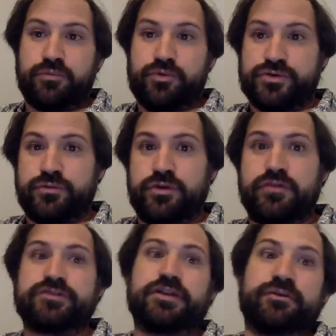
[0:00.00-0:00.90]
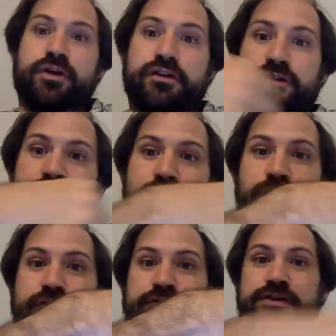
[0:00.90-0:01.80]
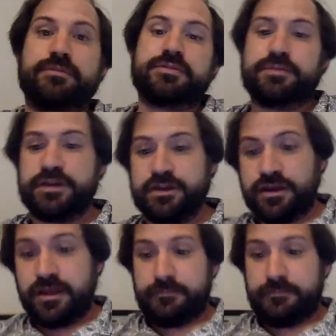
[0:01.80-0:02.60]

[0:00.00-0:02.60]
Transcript: push where you're accelerating and then going at the same speed,